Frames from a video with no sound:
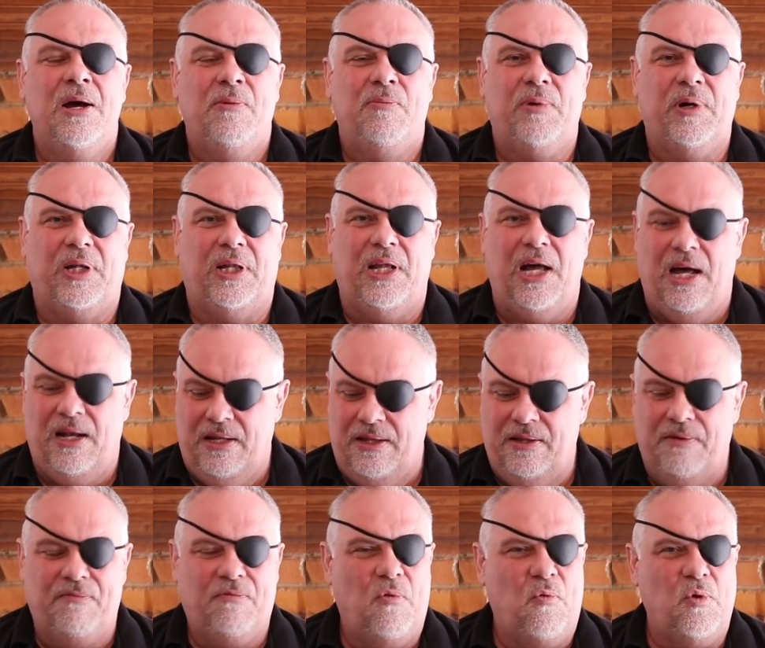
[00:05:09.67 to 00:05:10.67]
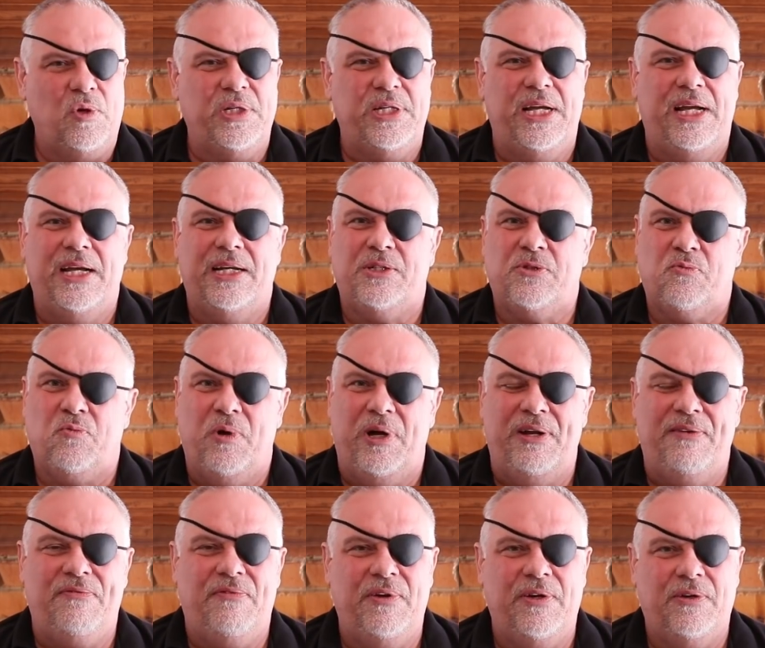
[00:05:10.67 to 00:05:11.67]
But a lot of the Vortex,
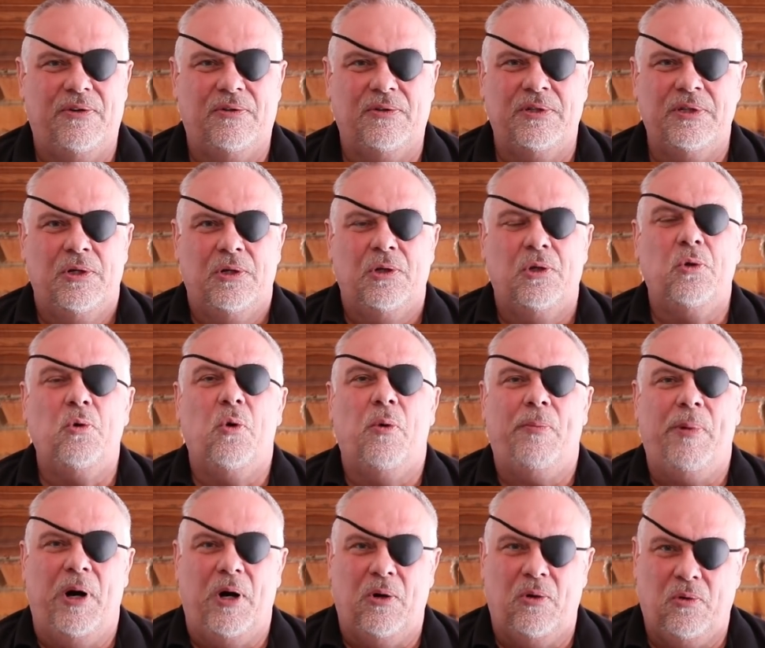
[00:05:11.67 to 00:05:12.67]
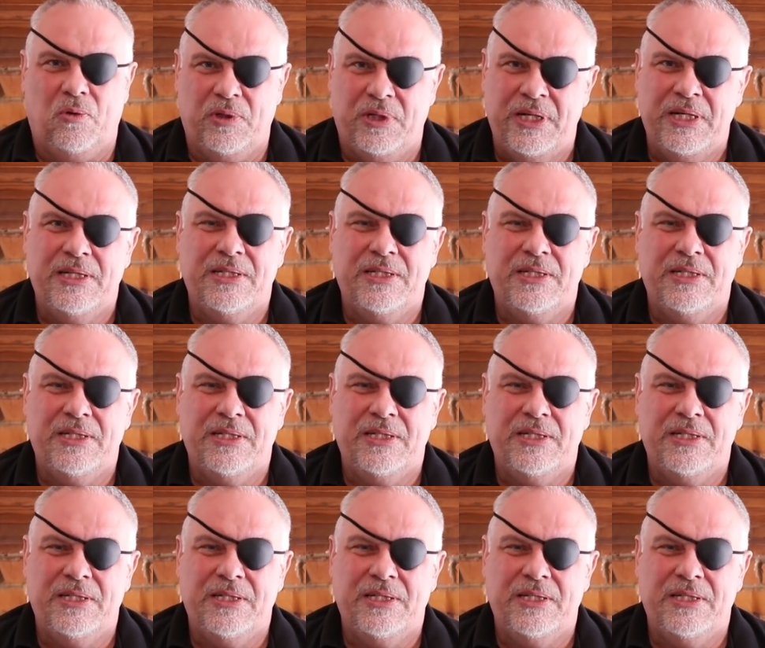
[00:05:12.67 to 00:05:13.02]
Redfield, Leupold,